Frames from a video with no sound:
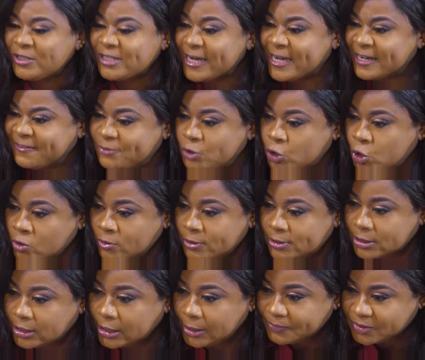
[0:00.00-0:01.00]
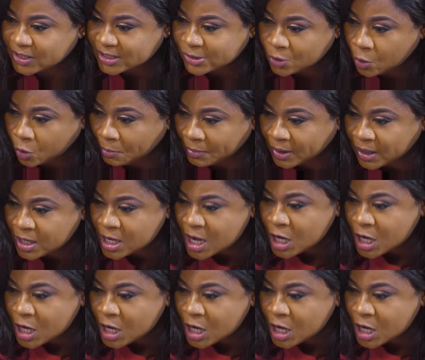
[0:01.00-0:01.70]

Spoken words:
I have done to keep this home.